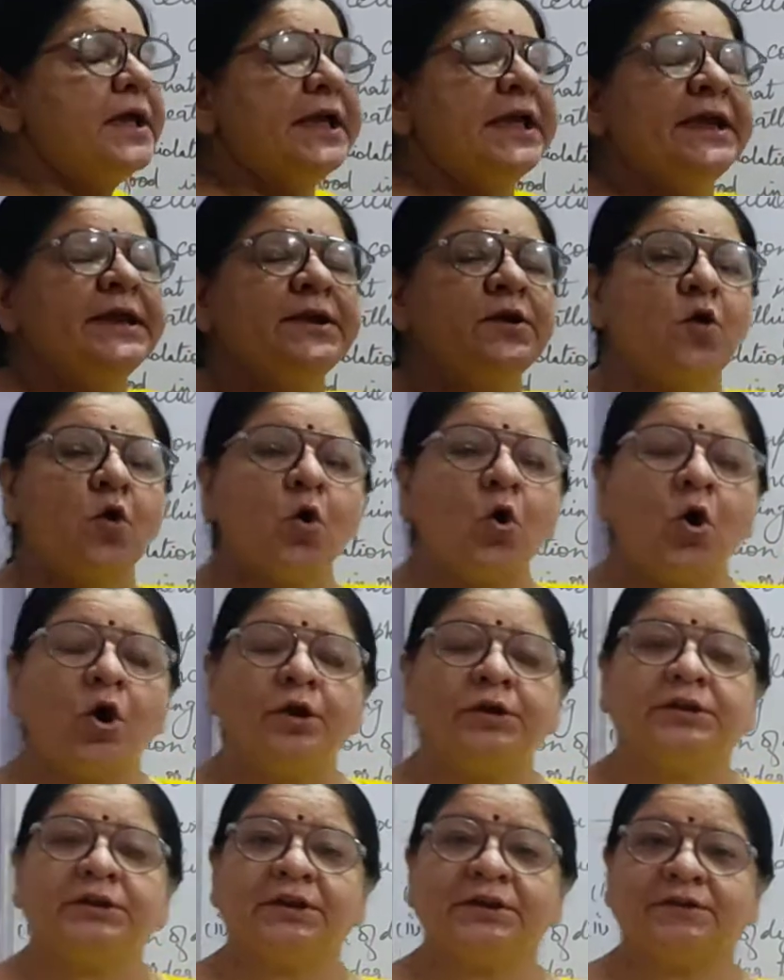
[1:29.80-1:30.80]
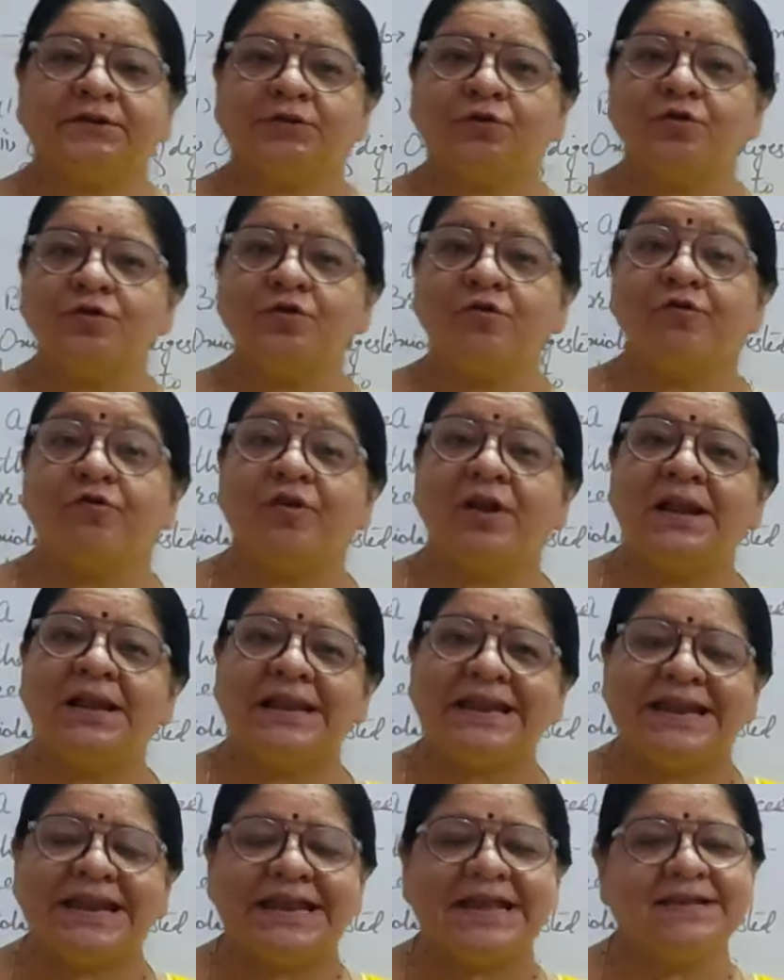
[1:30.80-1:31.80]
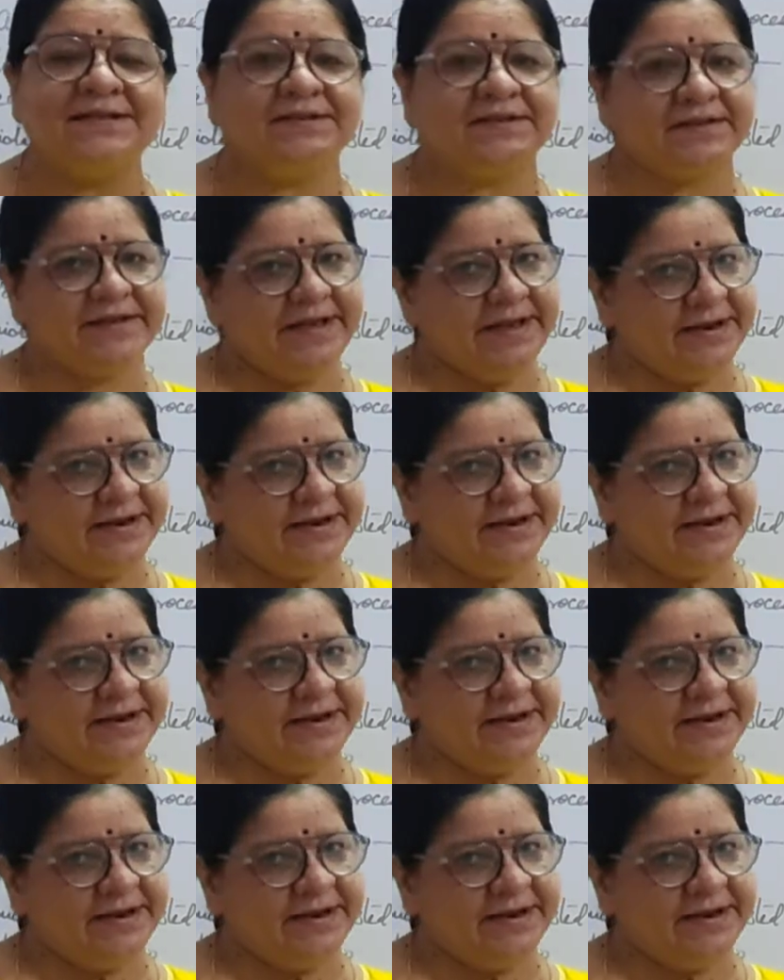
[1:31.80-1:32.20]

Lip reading: in order to release